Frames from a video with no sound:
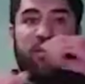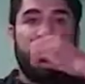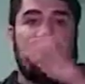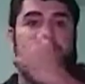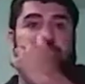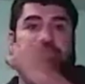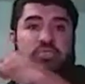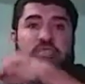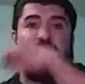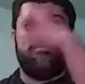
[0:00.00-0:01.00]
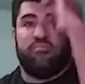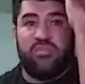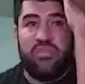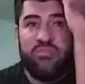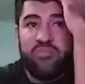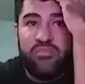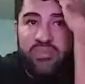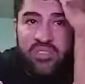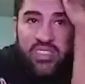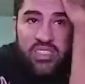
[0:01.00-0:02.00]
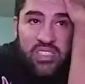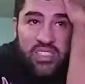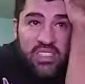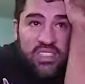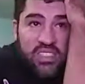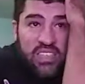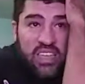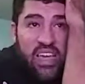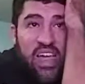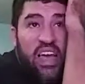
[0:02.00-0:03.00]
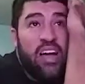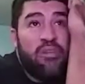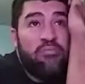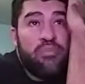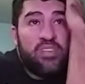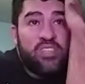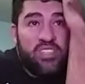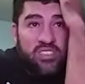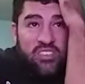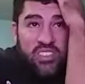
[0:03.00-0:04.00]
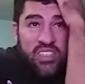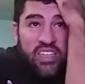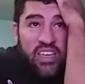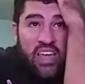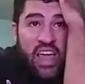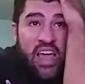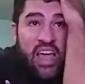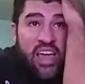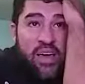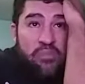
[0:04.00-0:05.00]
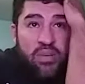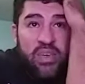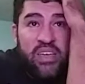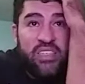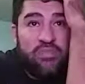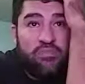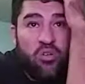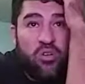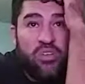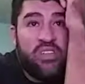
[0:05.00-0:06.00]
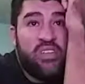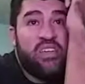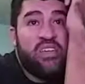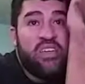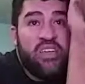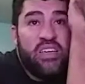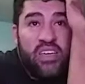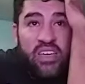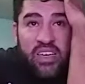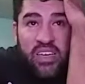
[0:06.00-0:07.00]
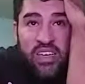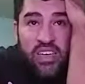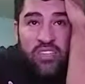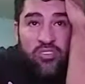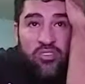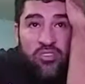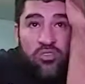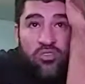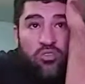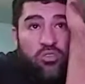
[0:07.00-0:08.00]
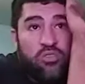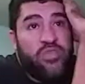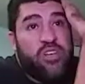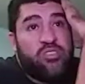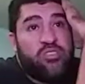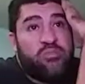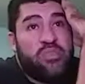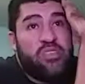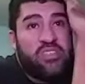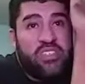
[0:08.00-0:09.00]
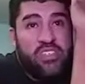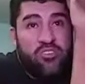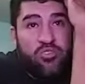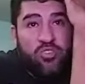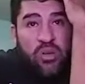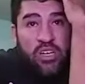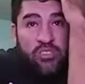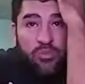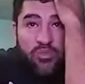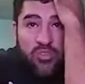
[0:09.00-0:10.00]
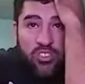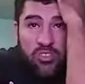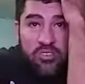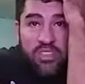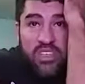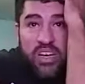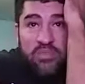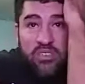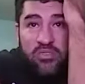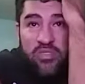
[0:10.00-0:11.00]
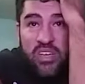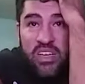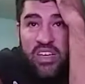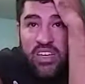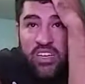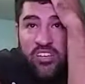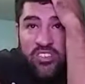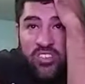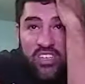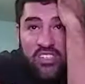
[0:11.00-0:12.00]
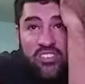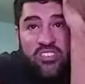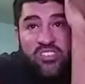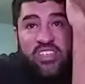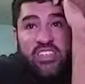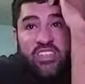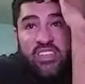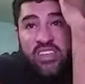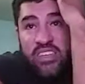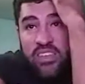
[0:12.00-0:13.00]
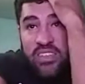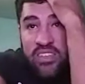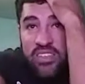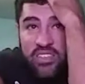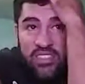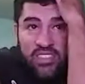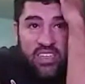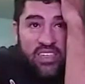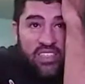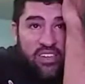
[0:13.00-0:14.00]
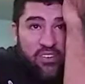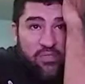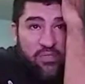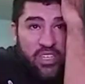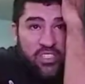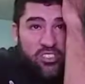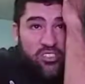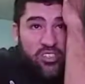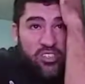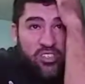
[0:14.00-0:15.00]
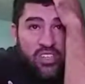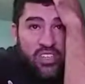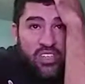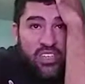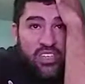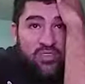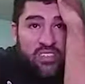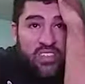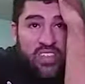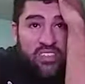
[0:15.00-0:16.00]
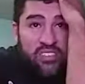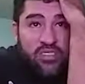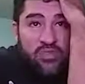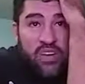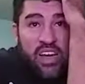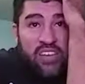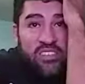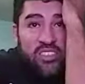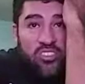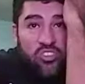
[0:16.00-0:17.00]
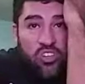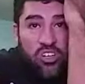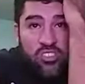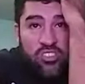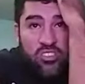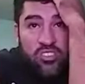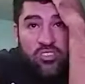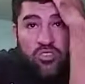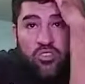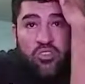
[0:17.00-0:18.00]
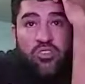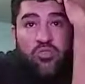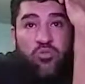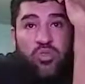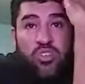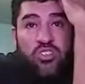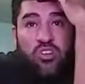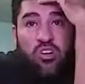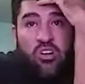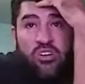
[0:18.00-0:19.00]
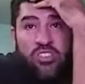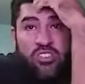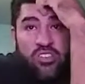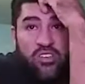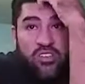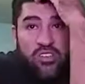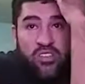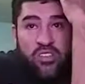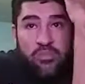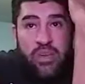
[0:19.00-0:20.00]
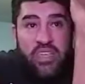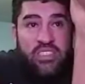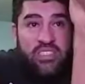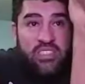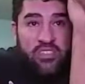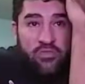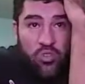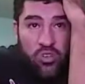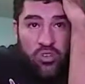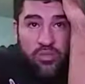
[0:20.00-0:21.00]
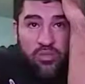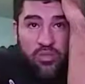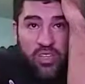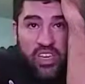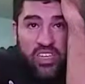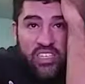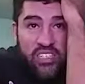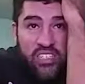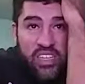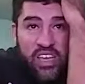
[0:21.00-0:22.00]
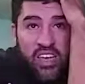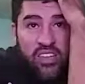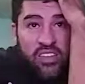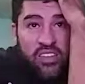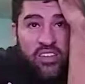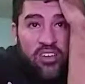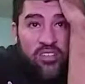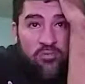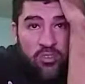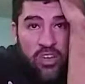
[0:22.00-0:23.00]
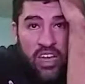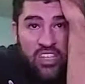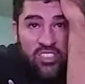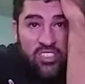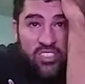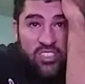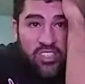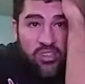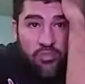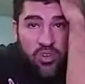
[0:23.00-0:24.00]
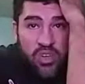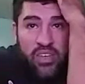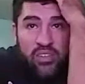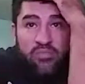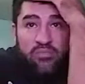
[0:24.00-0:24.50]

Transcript: which is um the C um the little cAMP is important in neural function because it is responsible for certain types of intercellular signaling. The secondary messenger Give cells vital instructions, which are in turn the basis of all communication and reaction in the brain.